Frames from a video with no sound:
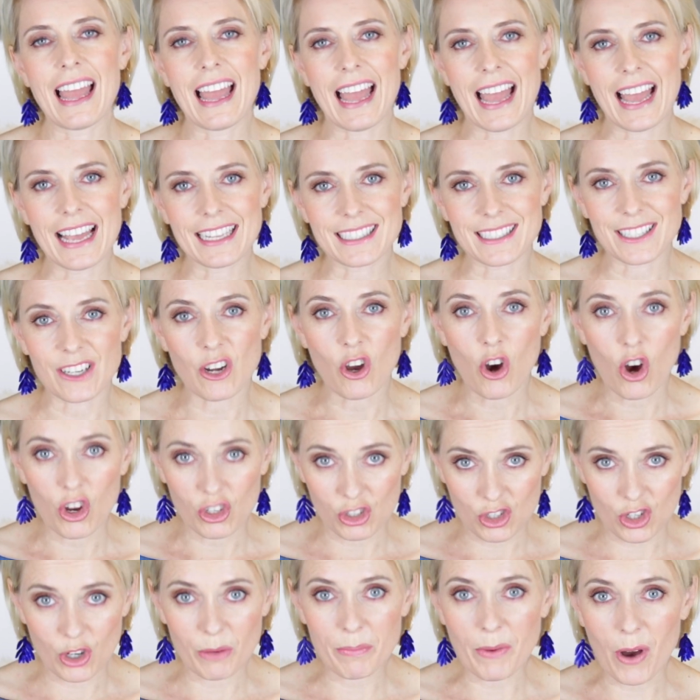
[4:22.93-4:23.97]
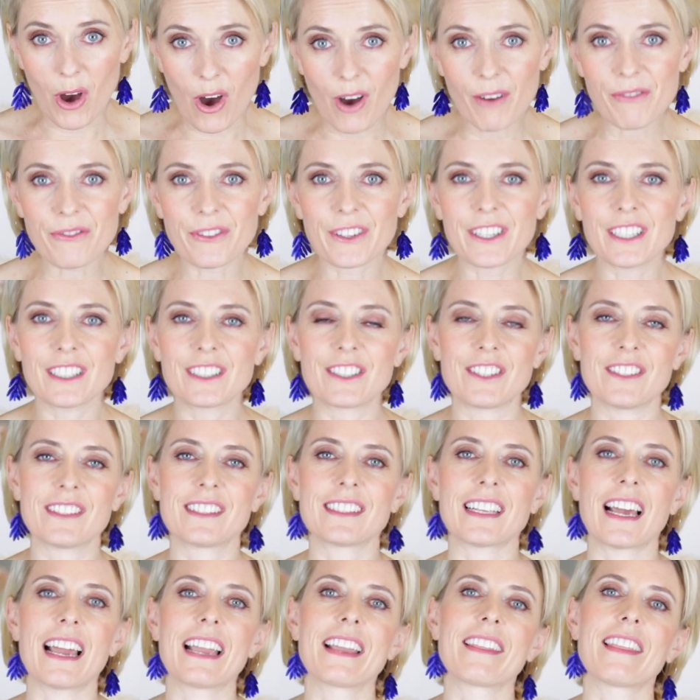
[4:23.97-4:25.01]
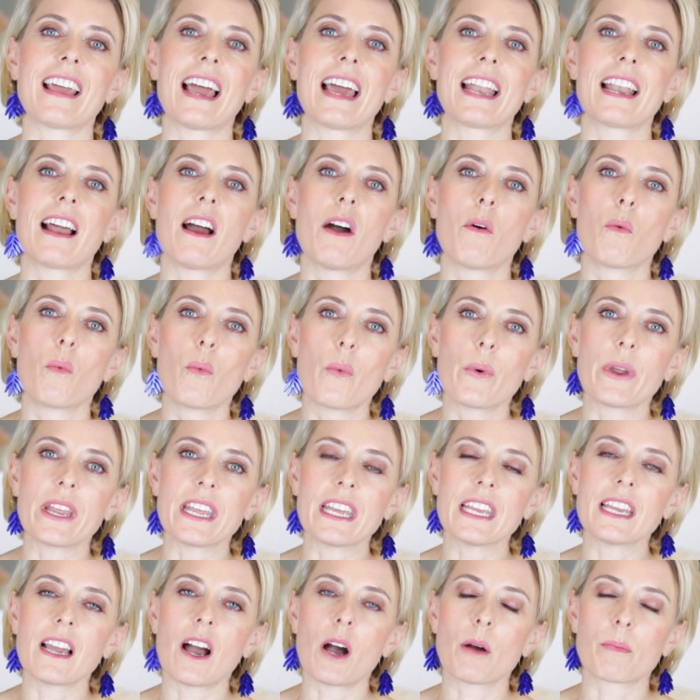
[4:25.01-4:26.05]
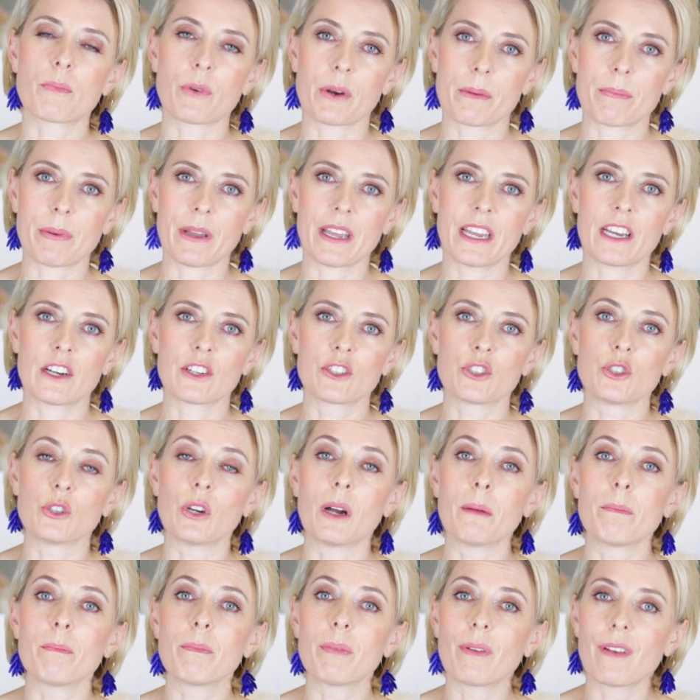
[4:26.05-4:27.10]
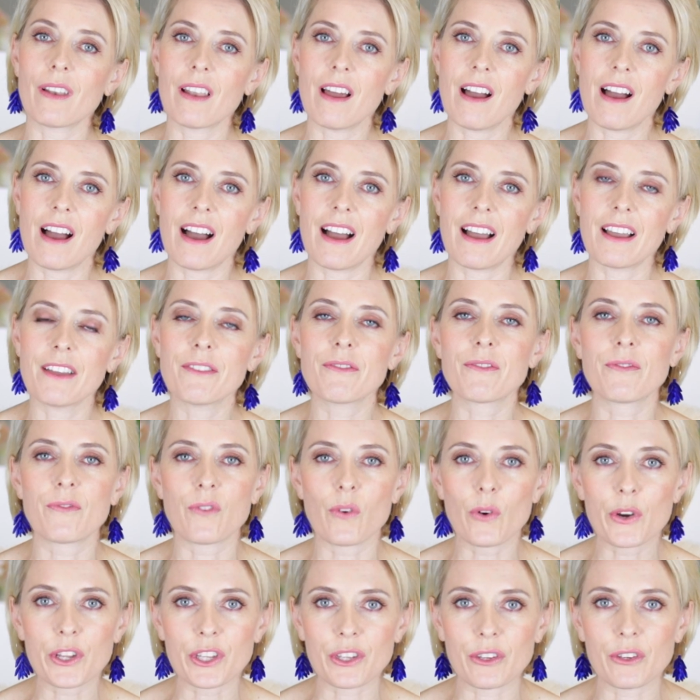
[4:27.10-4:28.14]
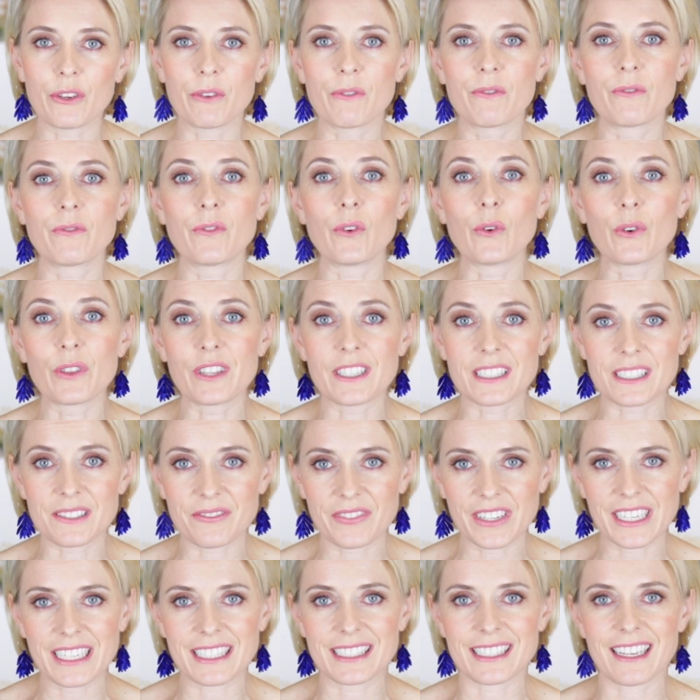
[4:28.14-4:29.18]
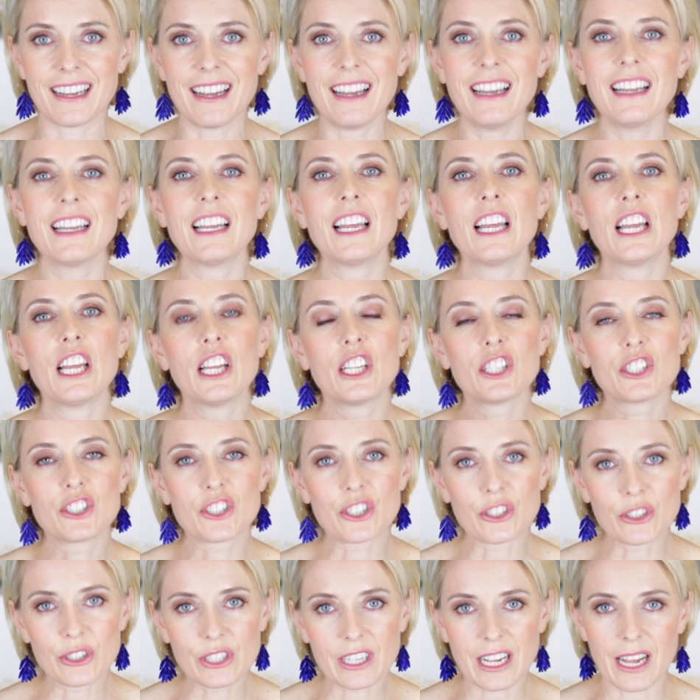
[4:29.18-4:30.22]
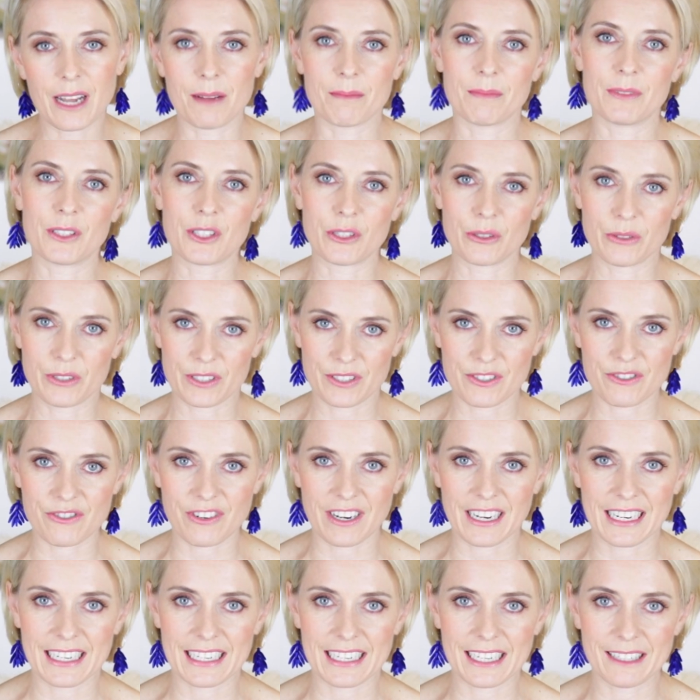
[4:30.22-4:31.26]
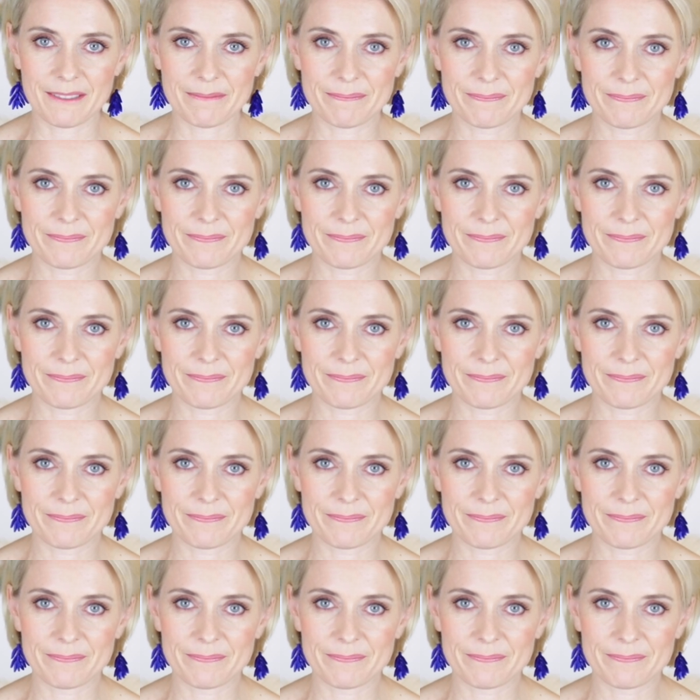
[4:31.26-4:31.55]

as a job offer to say that we are prepared to apply for you for this visa to come to Australia.